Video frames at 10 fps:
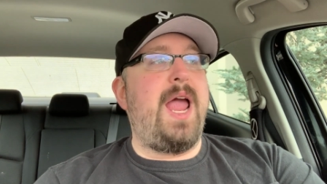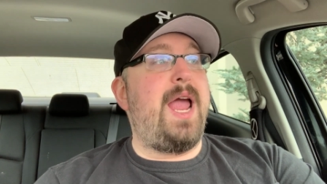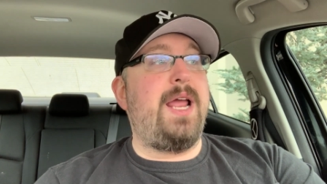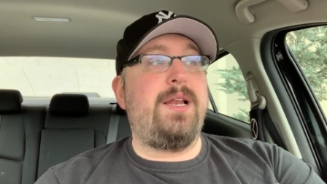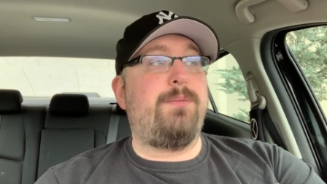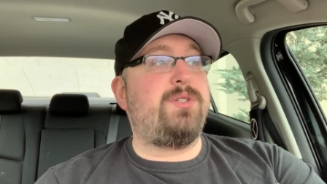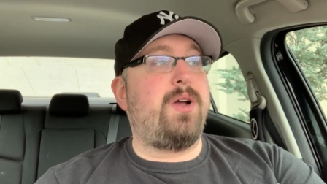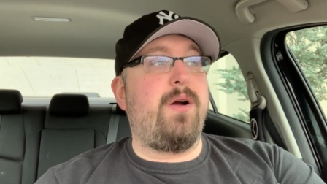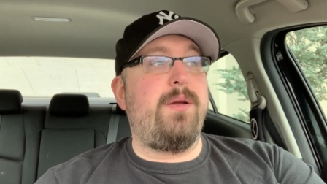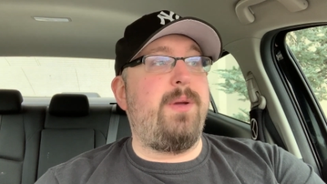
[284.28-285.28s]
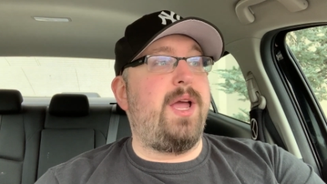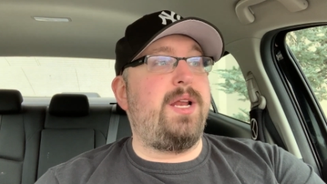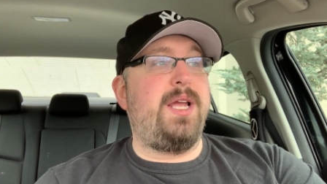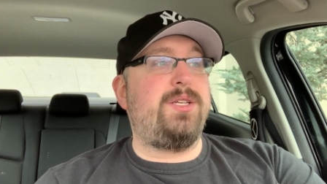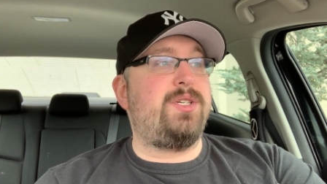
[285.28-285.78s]
And I'm sorry,
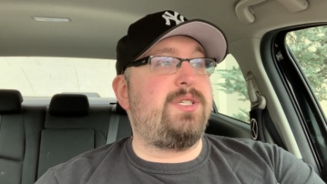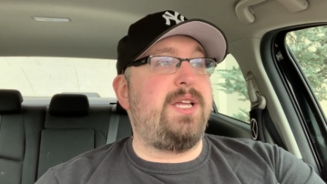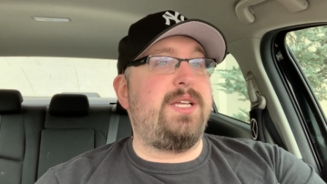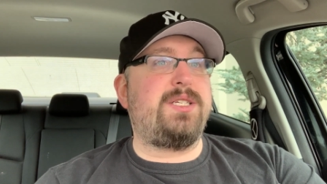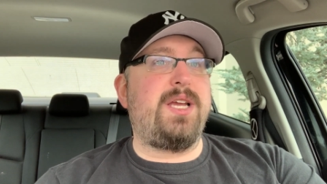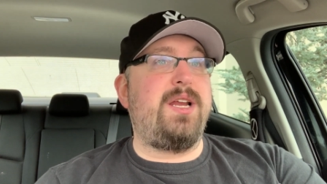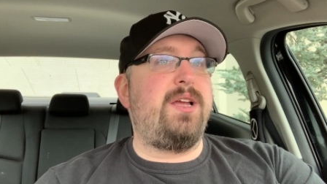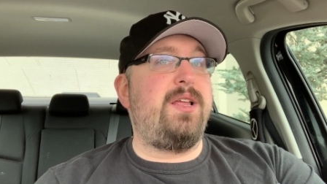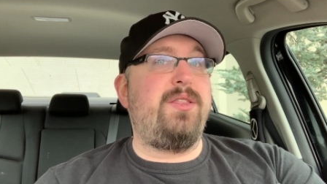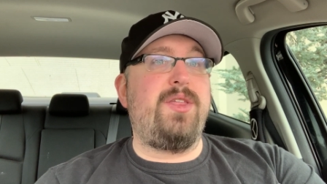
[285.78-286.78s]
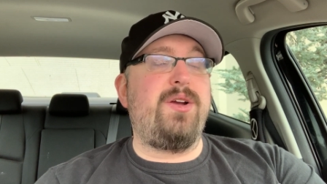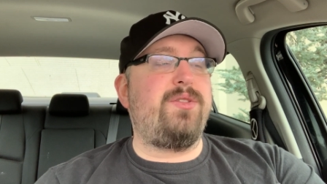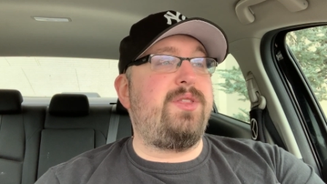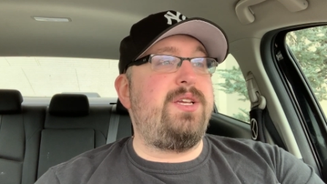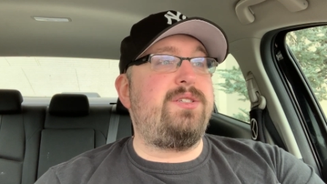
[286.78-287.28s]
man, it just, it's gonna,
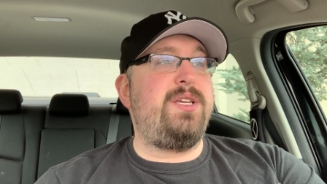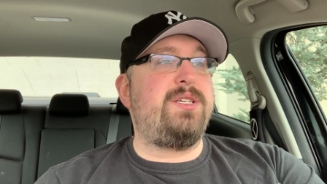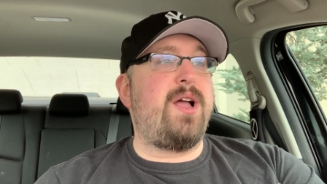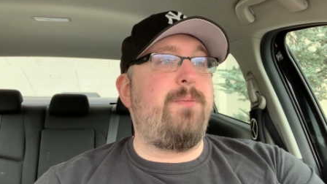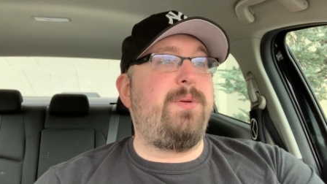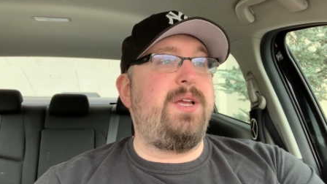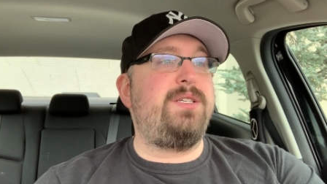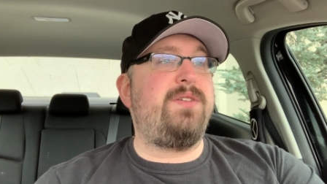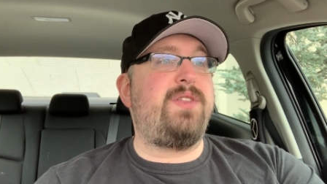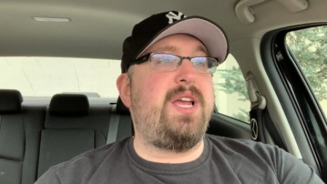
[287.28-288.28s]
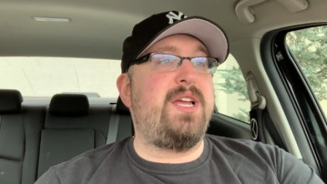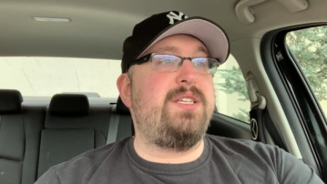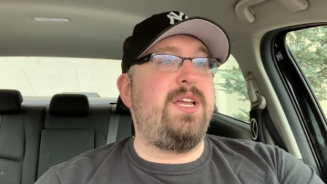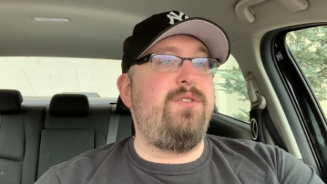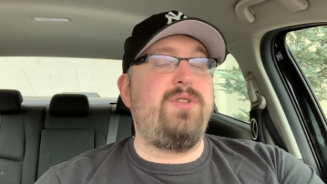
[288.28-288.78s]
they're, these, these companies, if they
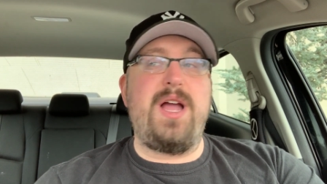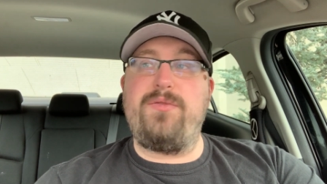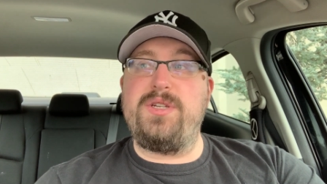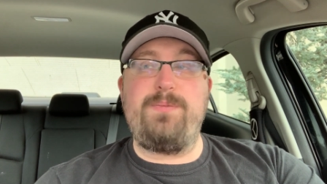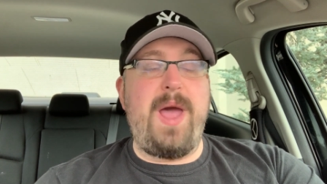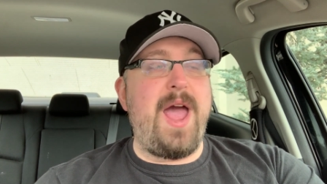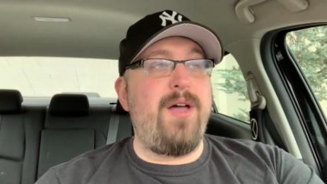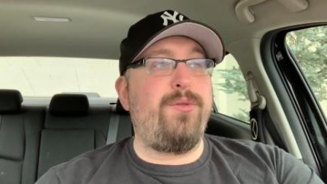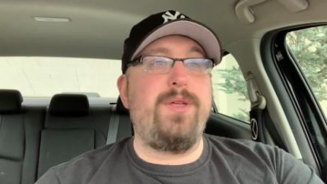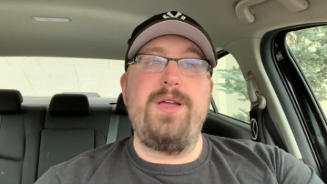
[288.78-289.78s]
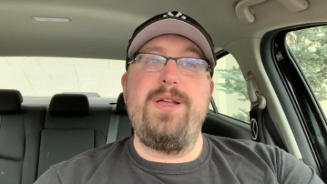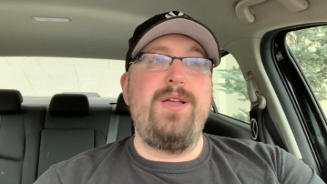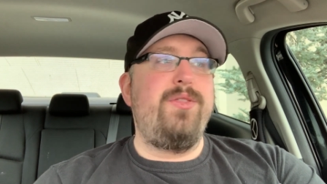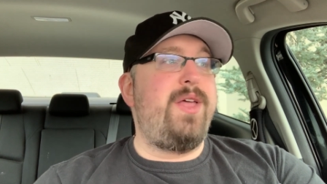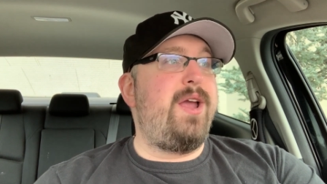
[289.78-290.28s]
continue down this path,
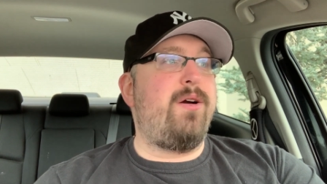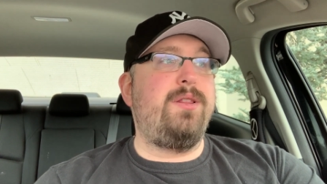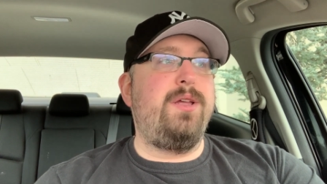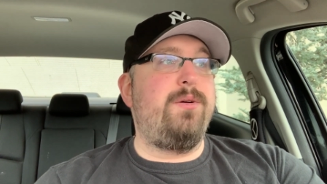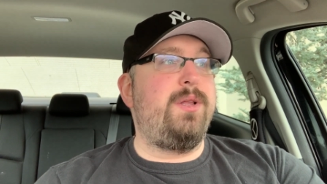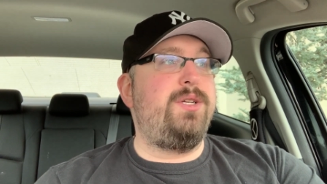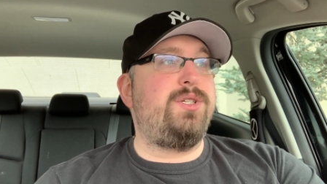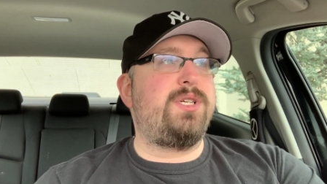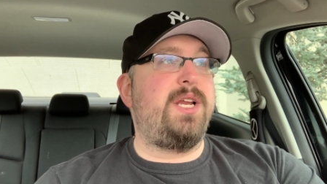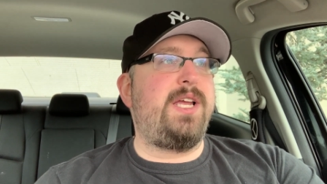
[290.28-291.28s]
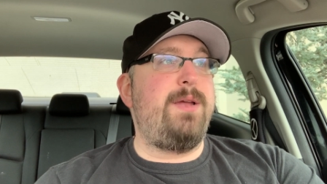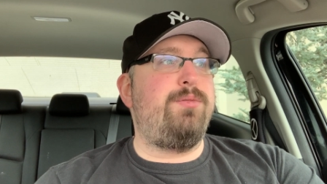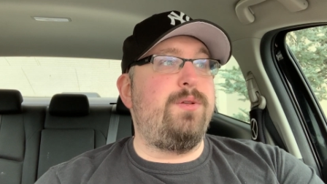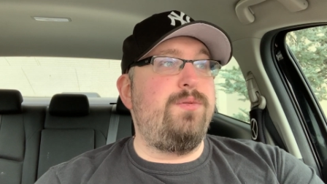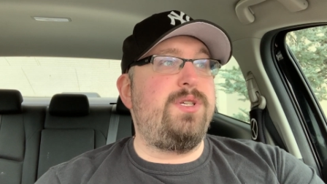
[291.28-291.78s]
they are literally just going to
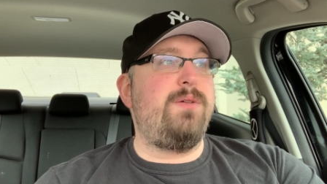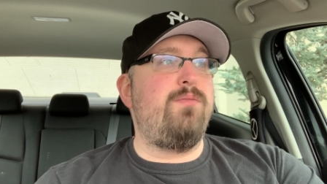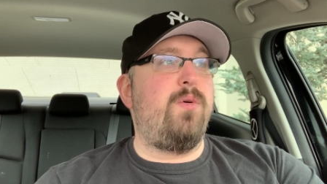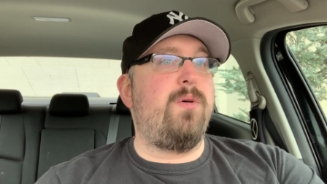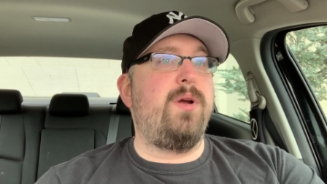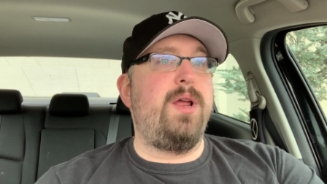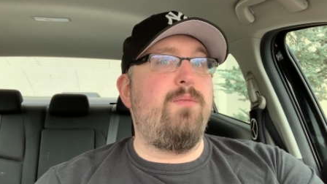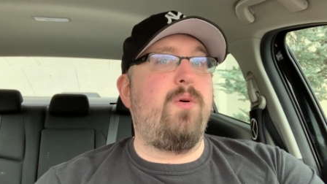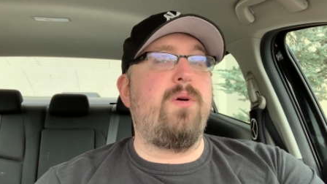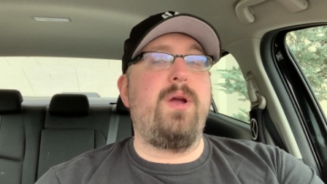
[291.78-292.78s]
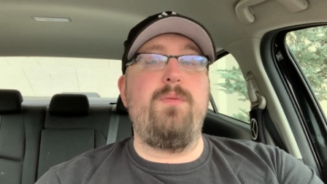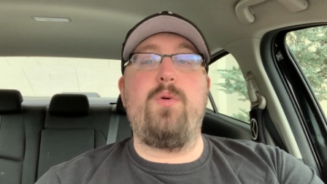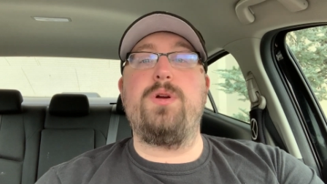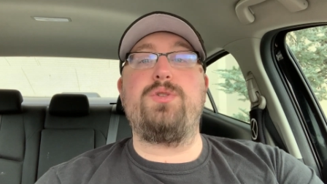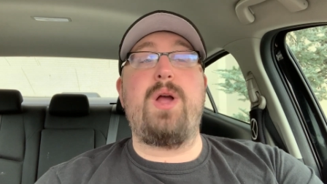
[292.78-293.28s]
keep losing more and more and
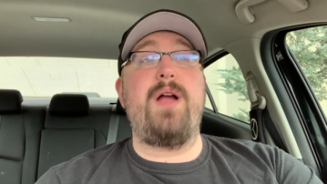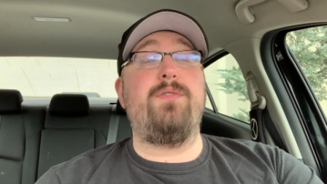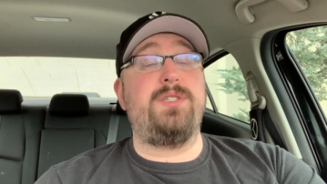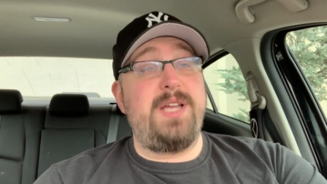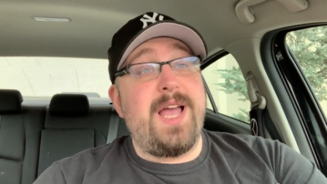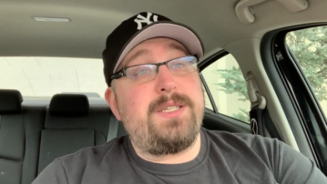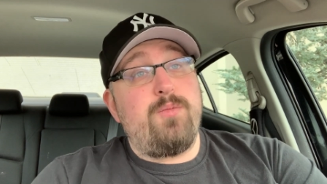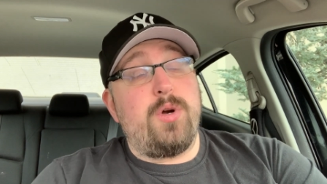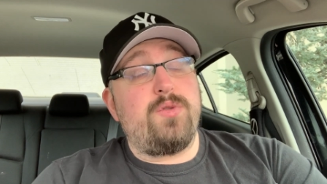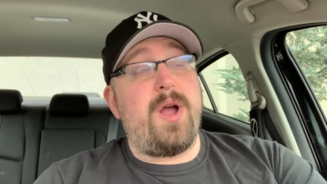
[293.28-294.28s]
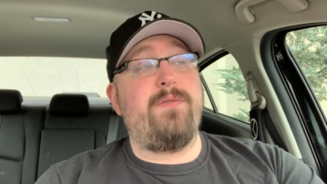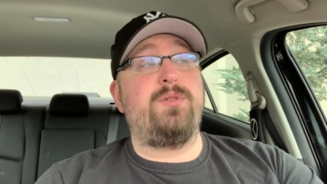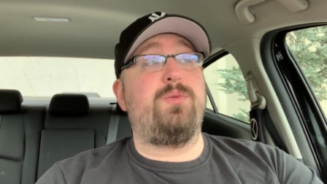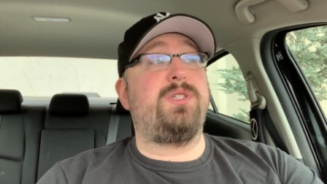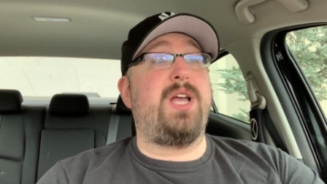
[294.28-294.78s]
more drivers. Yes, more
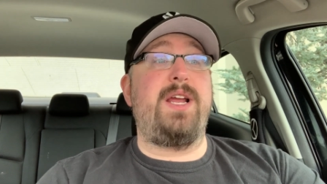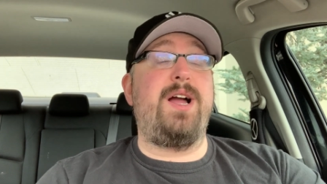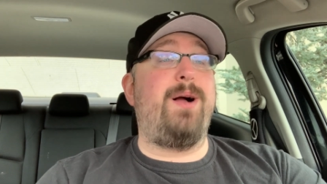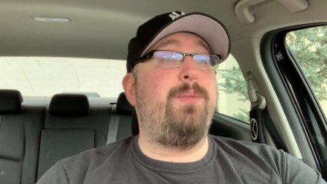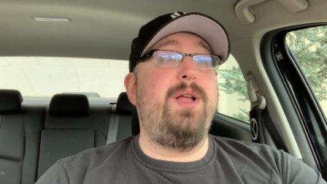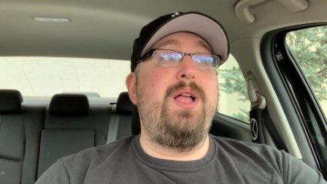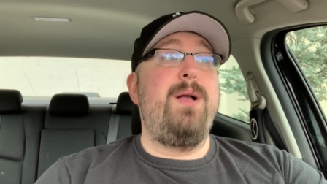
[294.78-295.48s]
drivers will sign up,